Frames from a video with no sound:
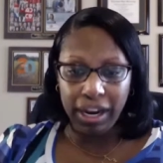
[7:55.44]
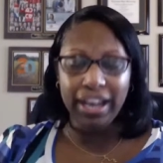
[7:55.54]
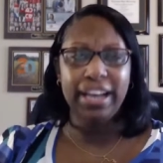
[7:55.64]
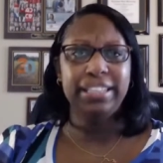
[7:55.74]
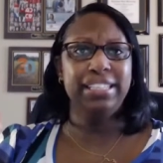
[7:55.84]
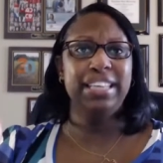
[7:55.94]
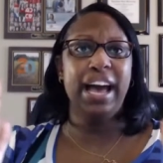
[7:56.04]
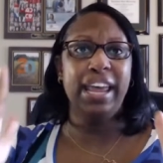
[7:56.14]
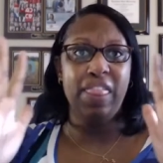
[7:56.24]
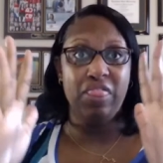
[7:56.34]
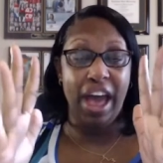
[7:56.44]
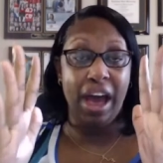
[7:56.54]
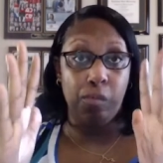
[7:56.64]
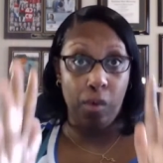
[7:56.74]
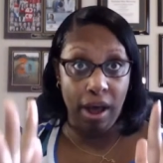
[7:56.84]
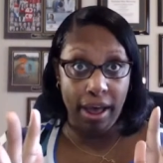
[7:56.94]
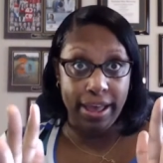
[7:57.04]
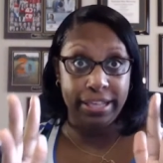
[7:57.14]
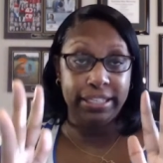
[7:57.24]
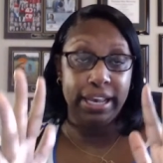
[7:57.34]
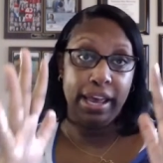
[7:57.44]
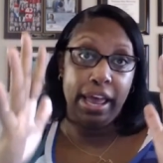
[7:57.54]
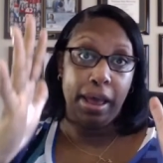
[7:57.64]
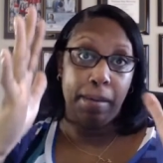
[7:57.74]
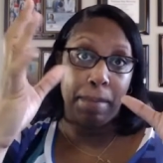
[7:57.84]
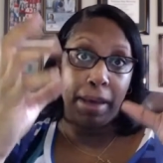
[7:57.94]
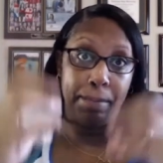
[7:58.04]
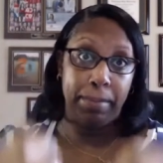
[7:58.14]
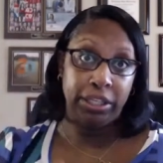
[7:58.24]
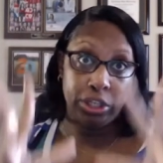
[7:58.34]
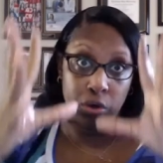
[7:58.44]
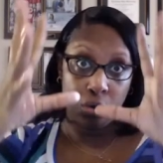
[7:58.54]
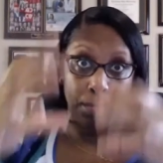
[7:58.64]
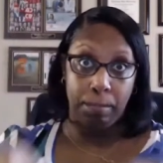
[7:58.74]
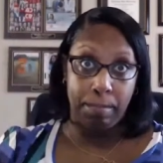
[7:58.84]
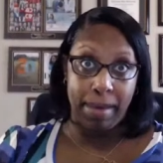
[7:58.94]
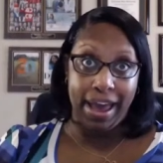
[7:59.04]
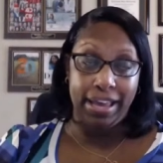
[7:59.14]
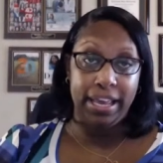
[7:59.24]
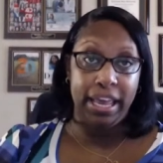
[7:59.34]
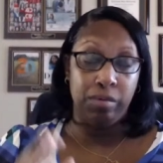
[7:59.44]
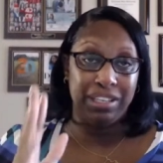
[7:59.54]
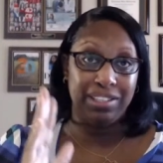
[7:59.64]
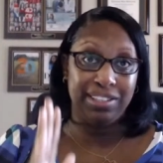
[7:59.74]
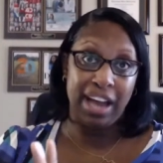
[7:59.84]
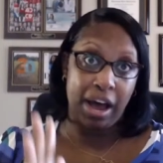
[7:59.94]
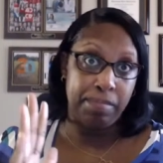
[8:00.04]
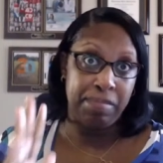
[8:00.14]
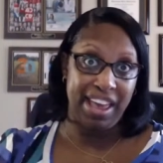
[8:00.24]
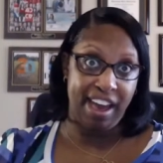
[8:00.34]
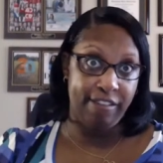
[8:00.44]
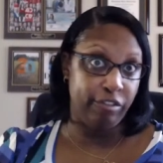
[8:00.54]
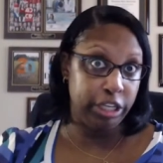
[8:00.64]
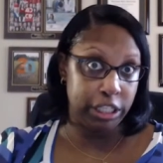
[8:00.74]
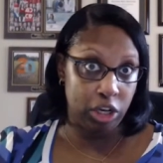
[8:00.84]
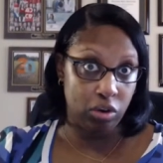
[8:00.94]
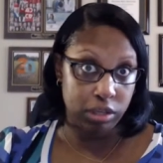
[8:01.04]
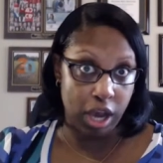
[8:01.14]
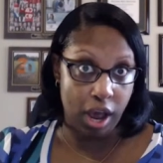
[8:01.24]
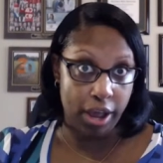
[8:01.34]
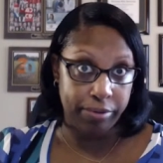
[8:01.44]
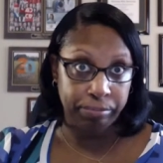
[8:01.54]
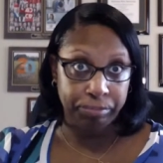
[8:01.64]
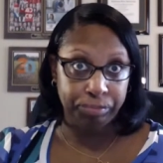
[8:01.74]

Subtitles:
And I decided that was my mental mat. It would stop me every single time.